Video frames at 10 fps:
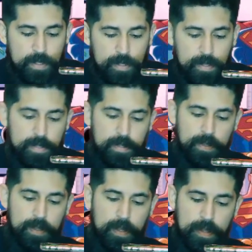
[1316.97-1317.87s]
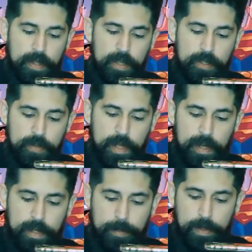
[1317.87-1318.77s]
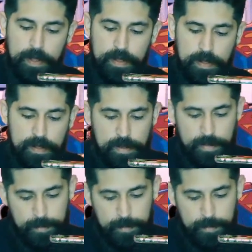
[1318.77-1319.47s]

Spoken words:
good. Thank you, Diana Prince.